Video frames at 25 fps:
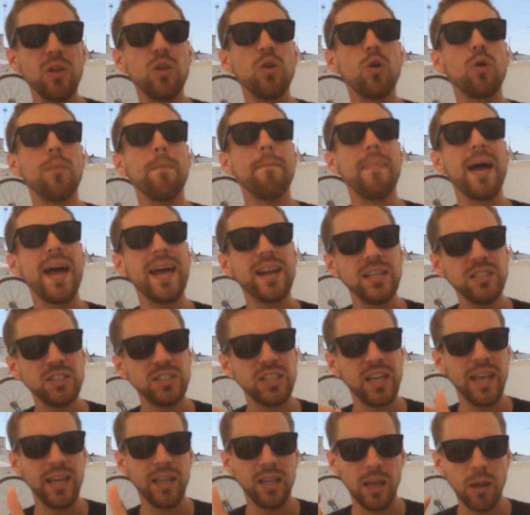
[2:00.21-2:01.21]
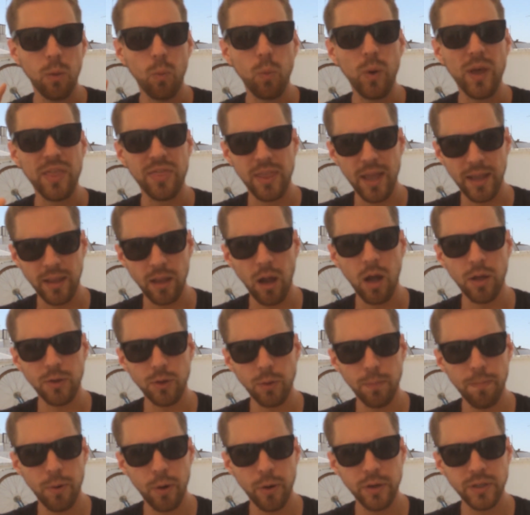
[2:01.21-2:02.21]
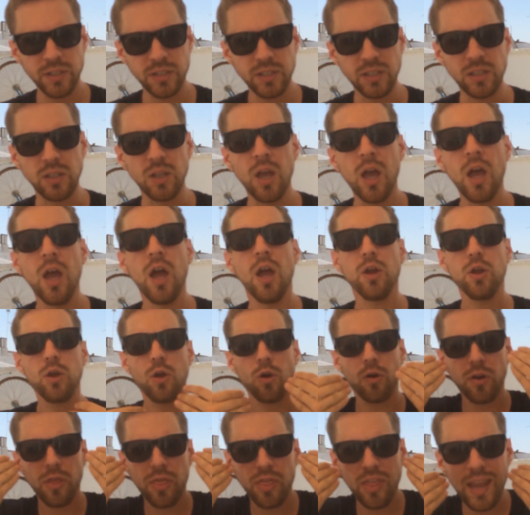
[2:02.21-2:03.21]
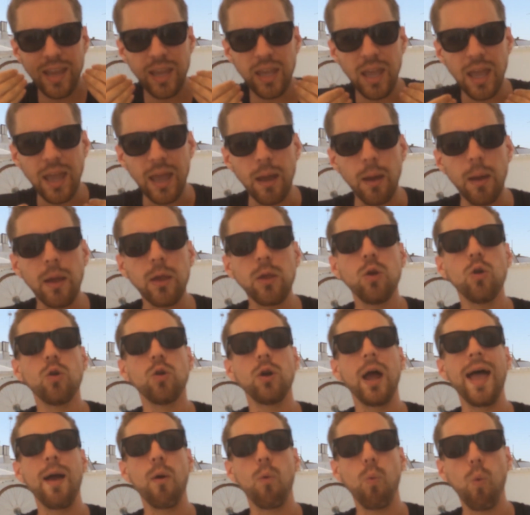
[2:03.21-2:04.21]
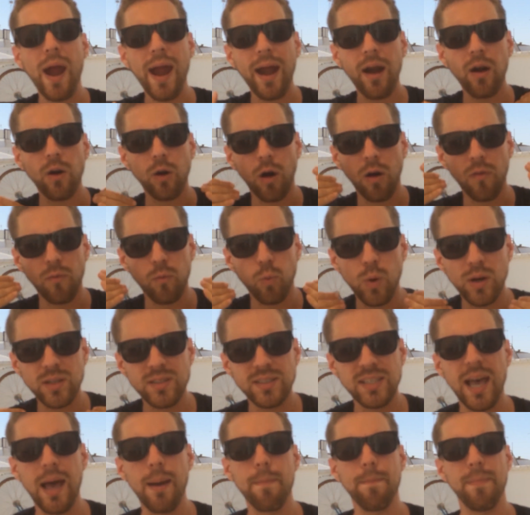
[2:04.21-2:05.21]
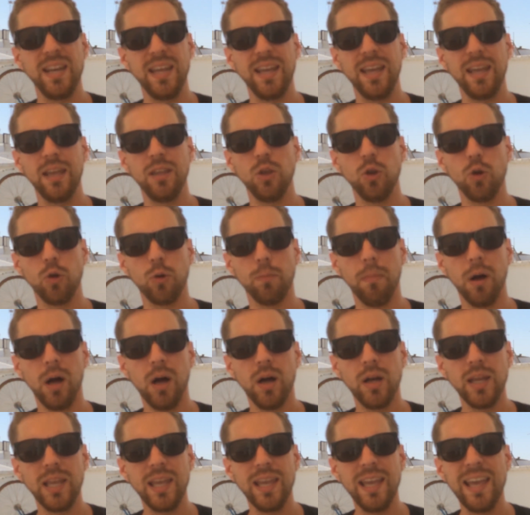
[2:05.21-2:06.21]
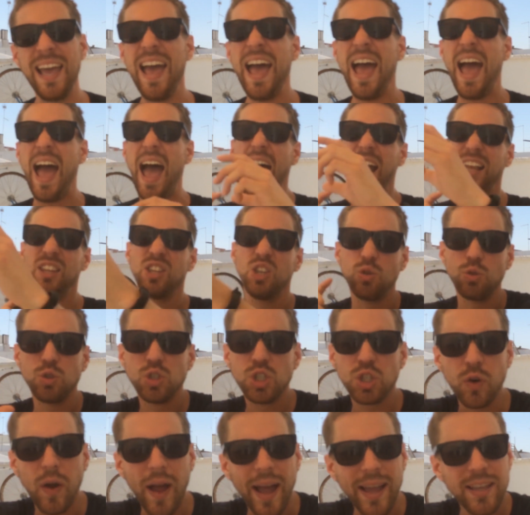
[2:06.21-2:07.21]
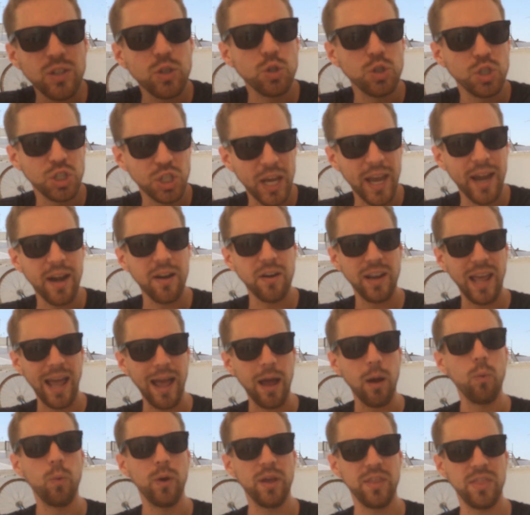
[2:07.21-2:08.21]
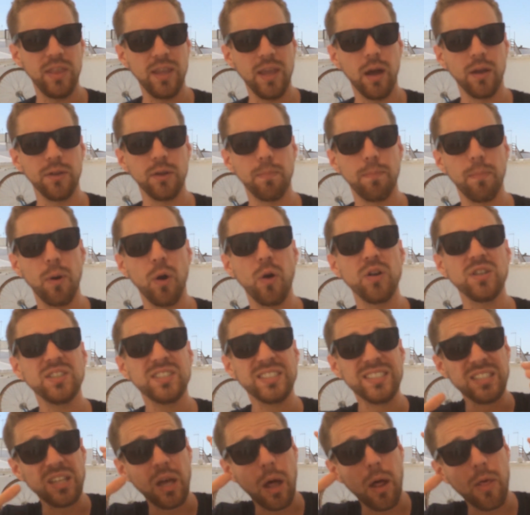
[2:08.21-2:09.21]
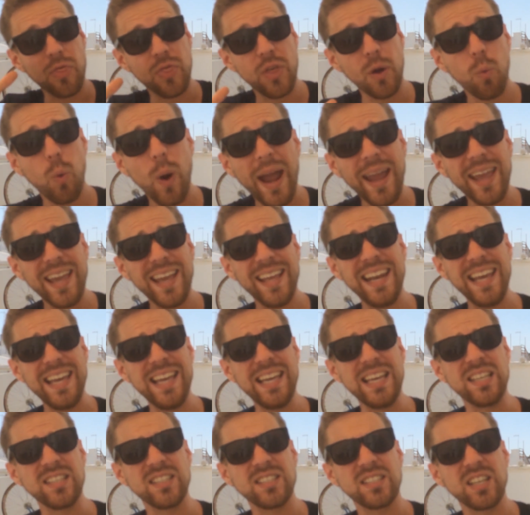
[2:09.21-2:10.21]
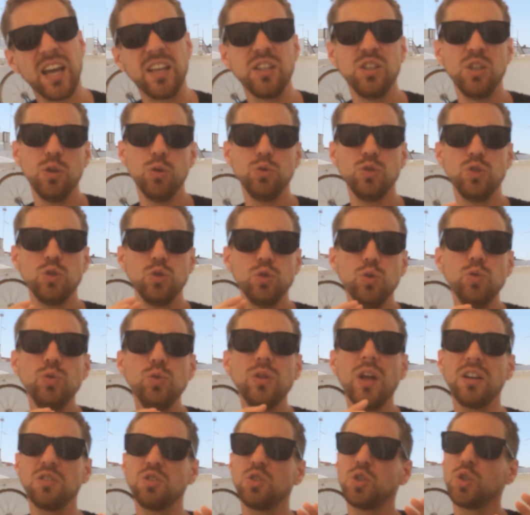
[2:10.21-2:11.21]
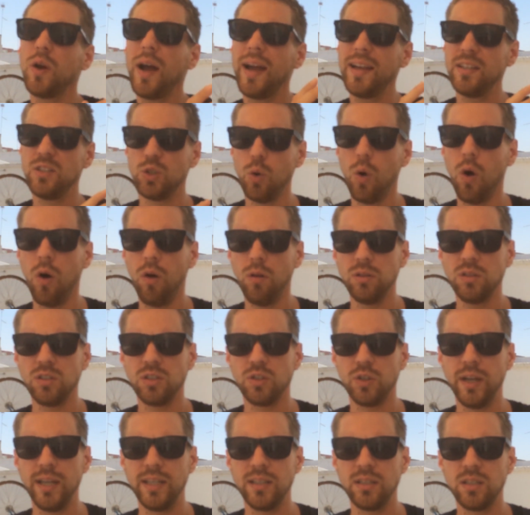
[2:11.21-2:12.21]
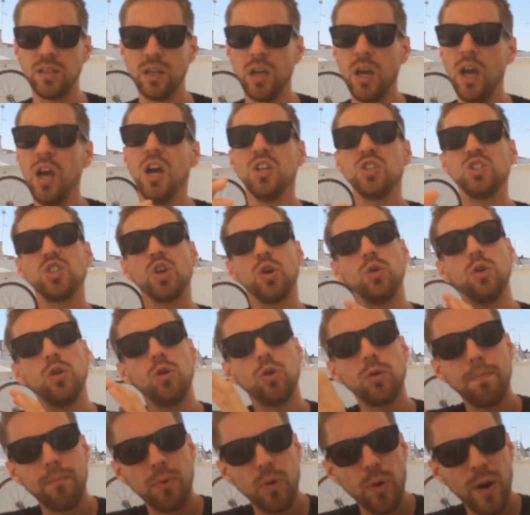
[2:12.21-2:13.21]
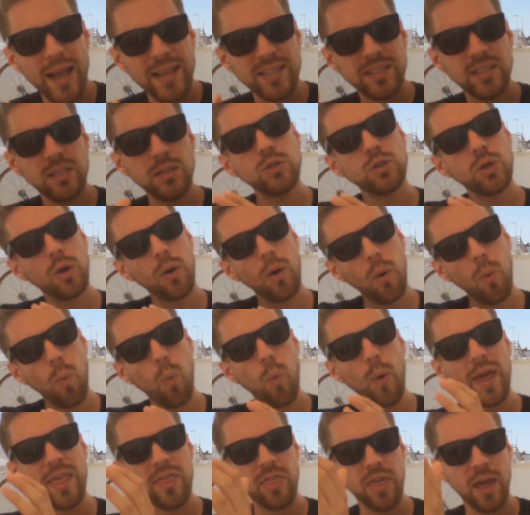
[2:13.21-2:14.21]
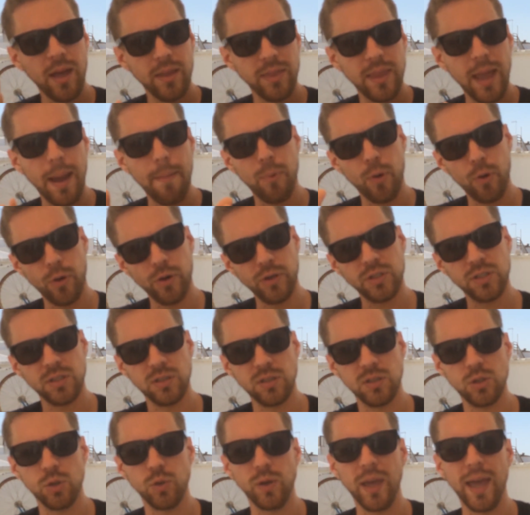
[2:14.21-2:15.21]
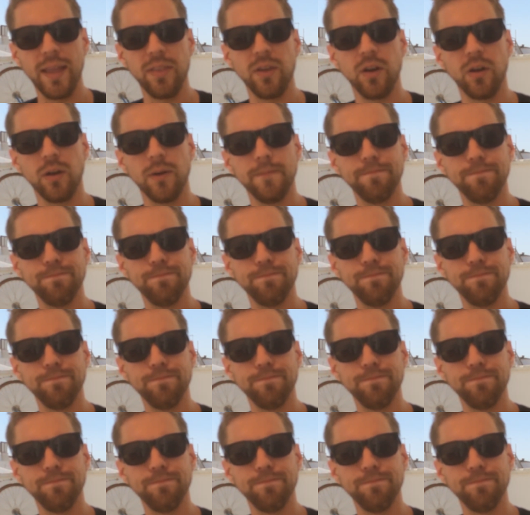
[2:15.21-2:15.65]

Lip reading: you're meditating with that other person. You're thinking, you're aware of what's happening in your body, and you try to share that with the other person the way it is, and you do not try to alter it. So you're present with that person together.